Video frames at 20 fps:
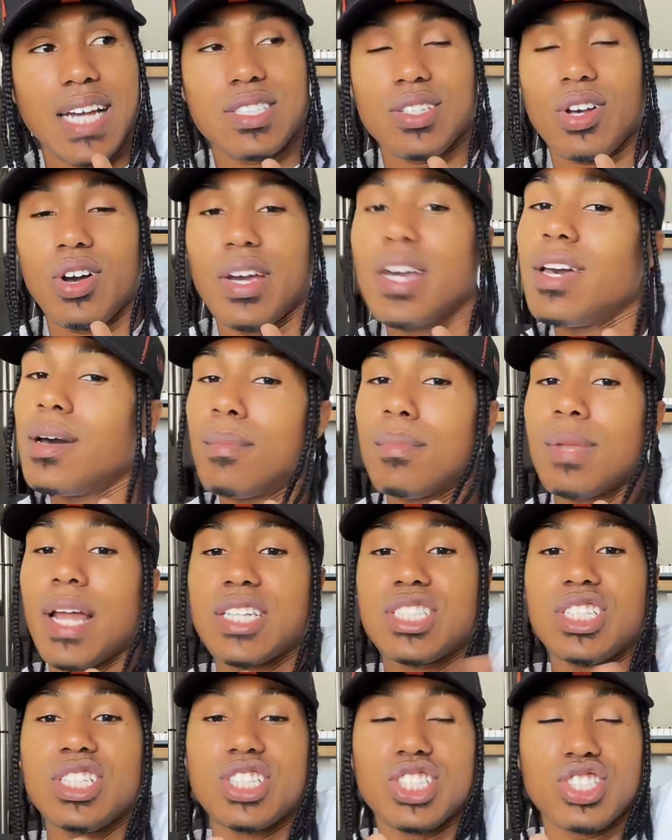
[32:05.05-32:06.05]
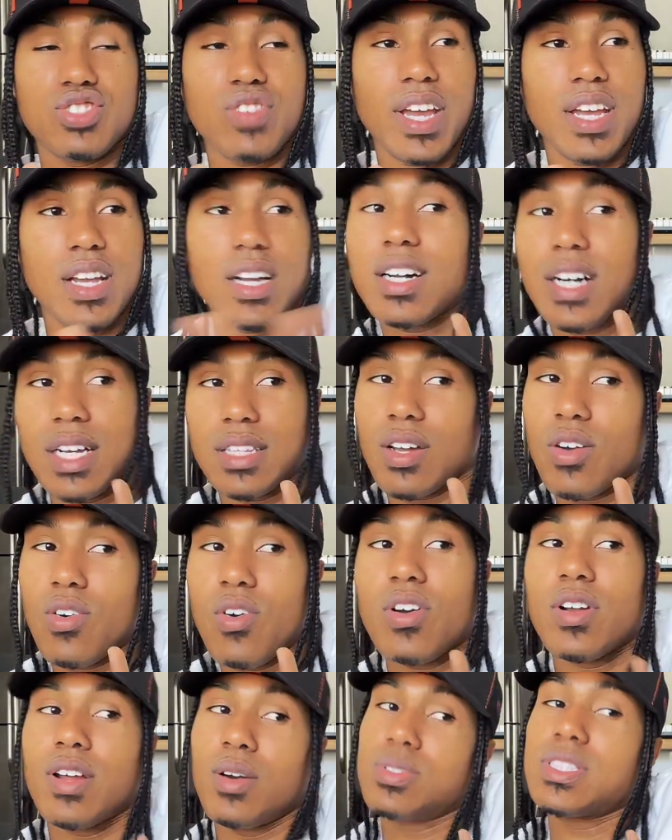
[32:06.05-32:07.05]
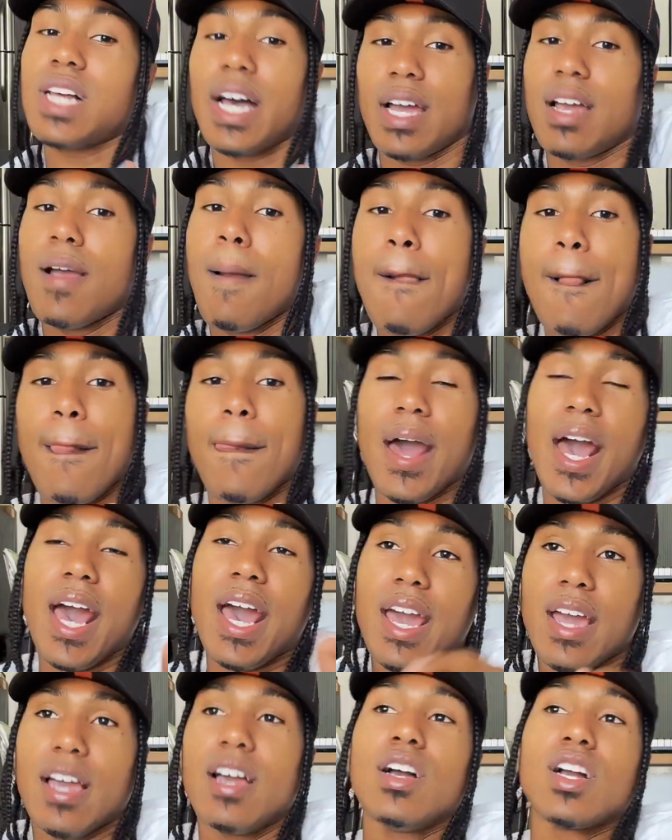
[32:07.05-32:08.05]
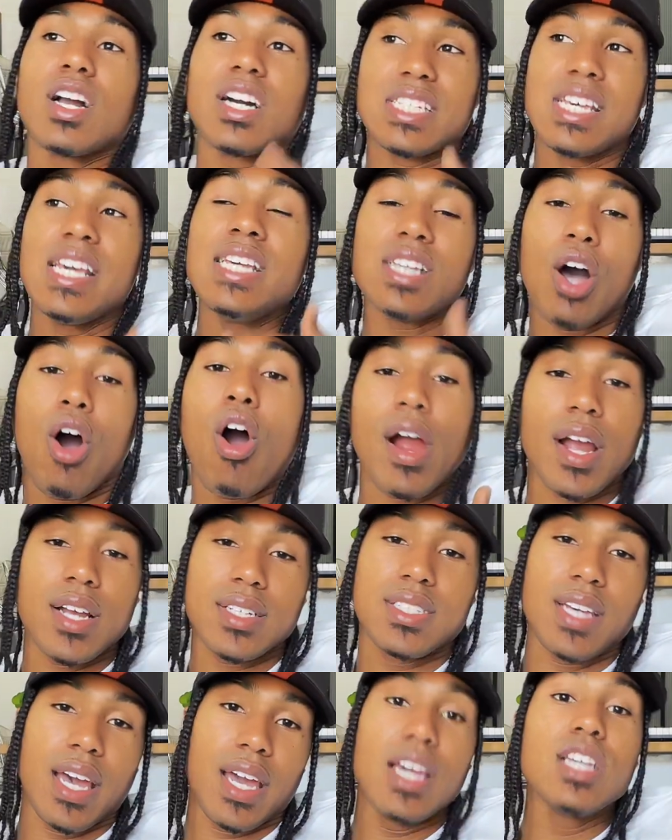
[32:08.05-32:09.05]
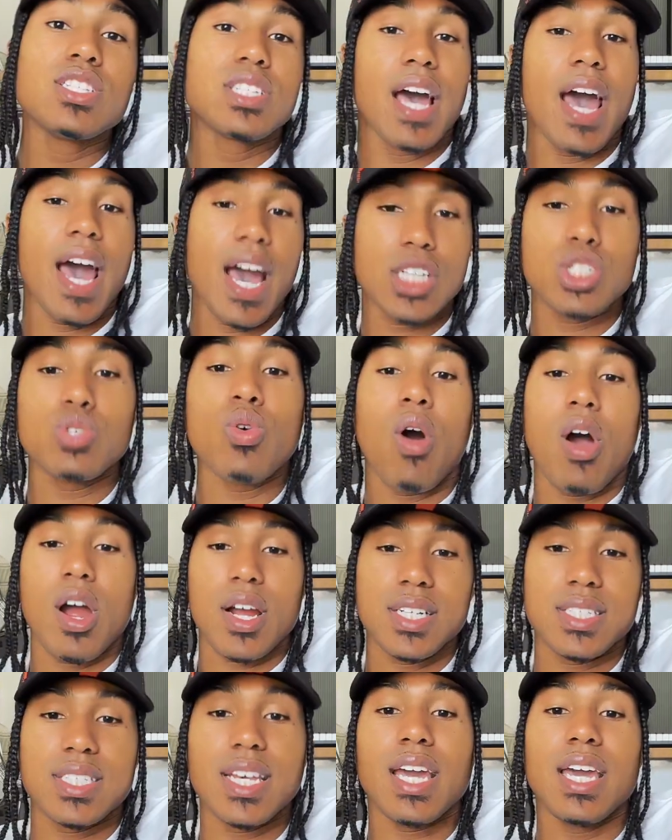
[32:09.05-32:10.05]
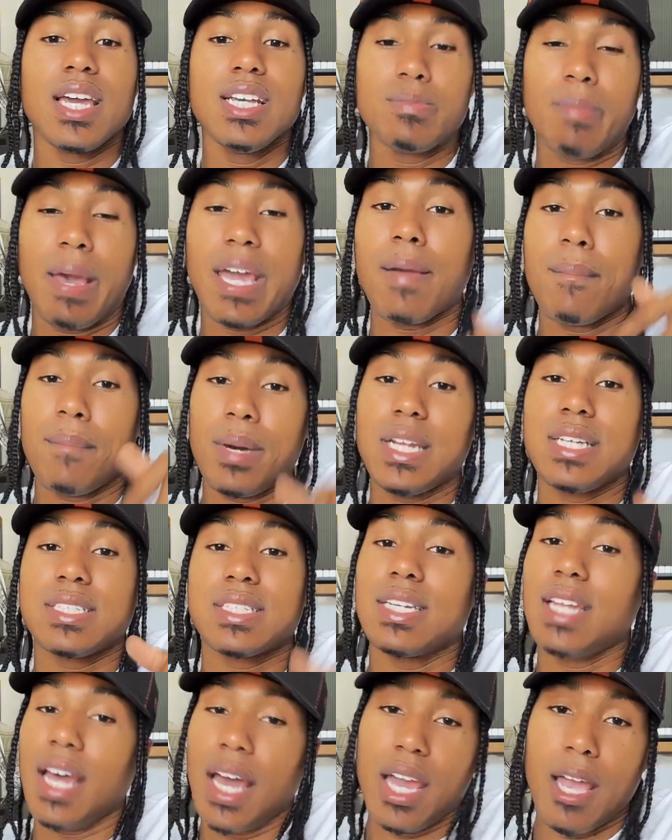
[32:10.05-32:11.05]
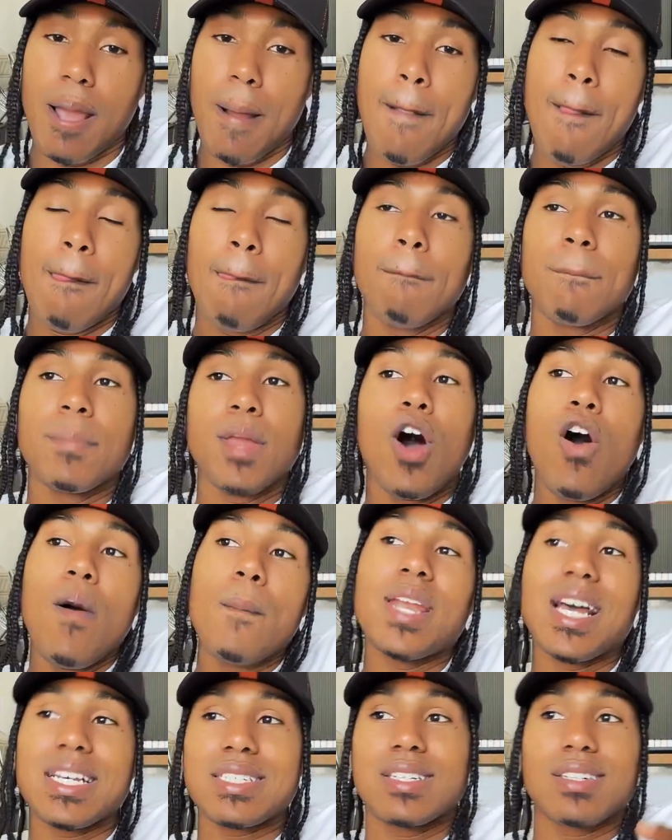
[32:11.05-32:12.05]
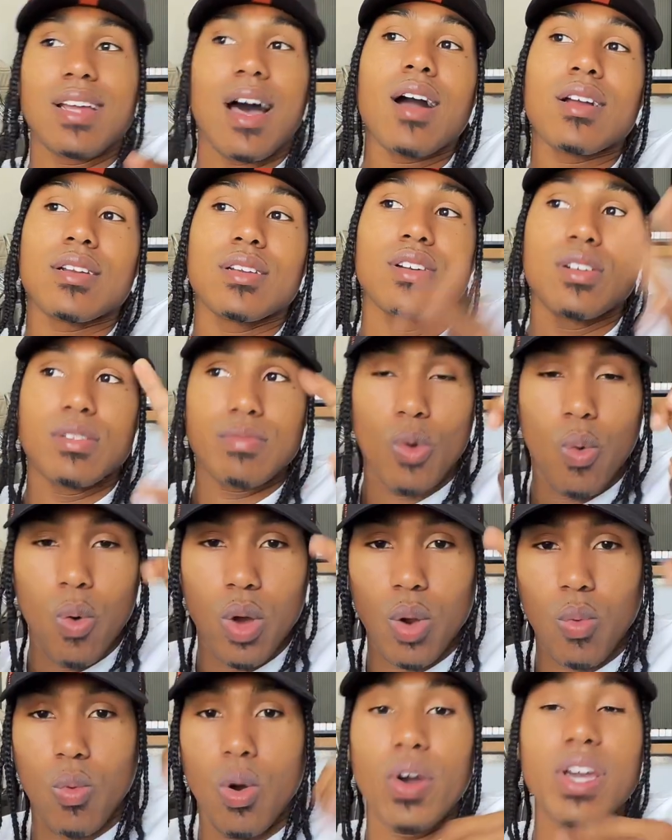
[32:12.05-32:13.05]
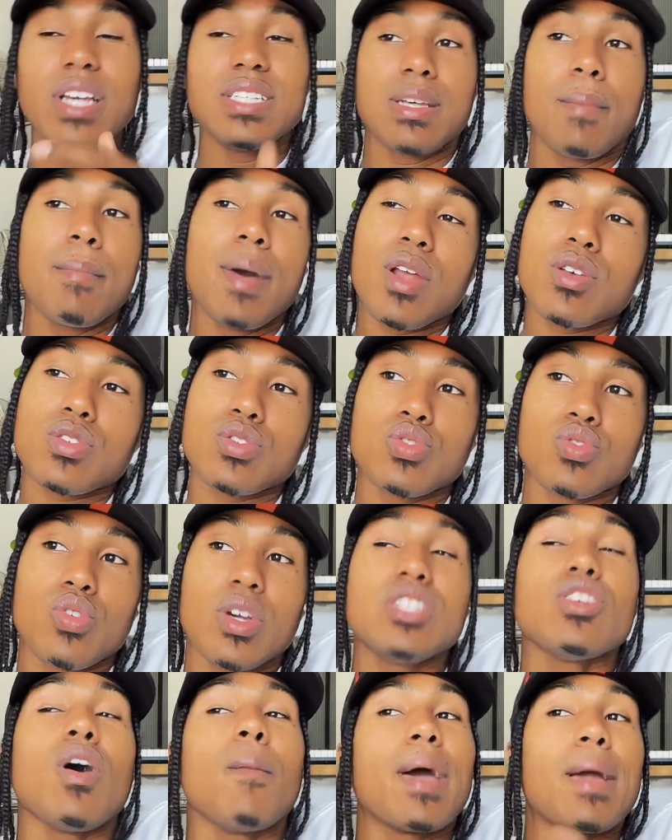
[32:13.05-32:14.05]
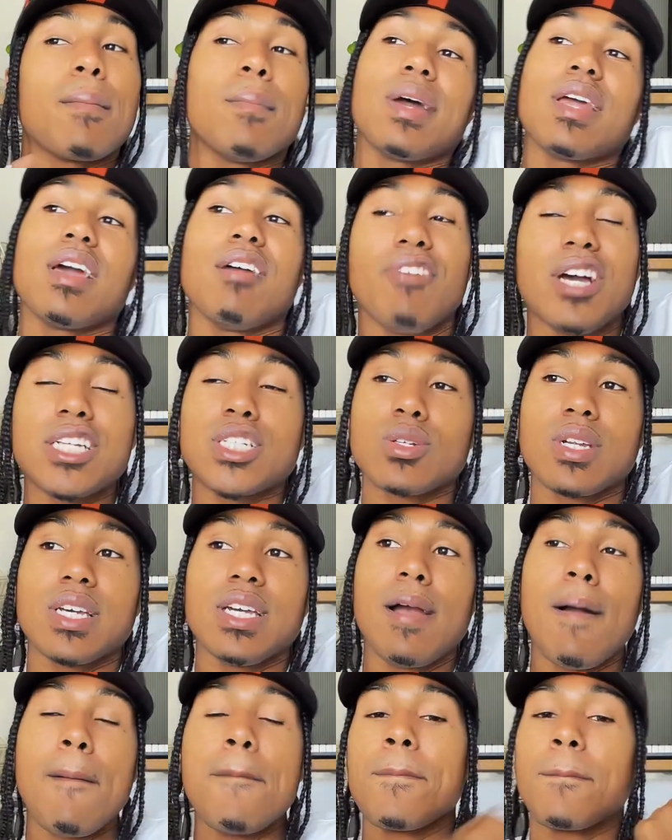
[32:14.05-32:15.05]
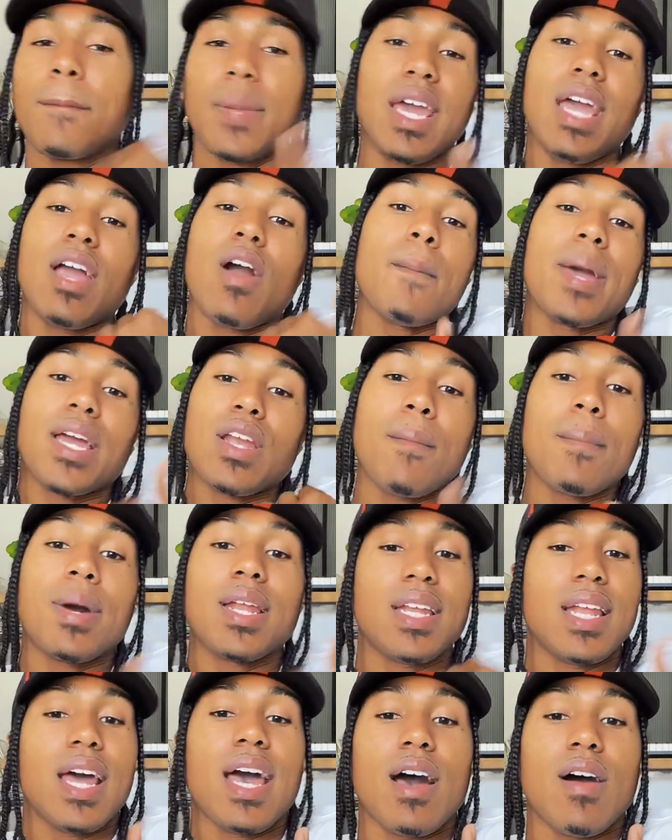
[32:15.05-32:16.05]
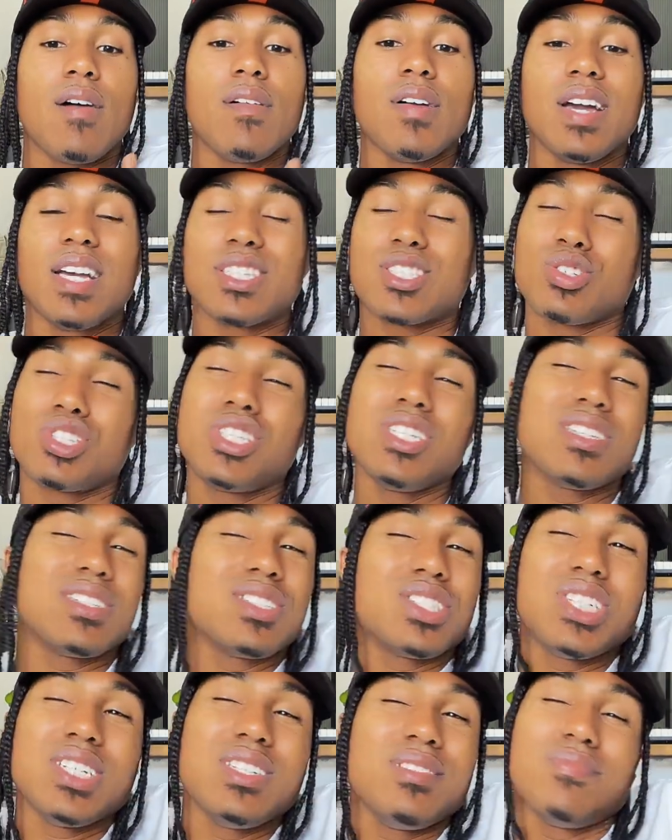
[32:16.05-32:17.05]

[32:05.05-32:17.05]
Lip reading: She ended up turning her sights on him. Like she just straight cut the corner and was like, hey, because he's an architect. He's an actual architect and he's making money today. The homie that's a doctor, quote unquote, he's in medical school. He's gonna make money eventually, but he ain't gonna make no money now.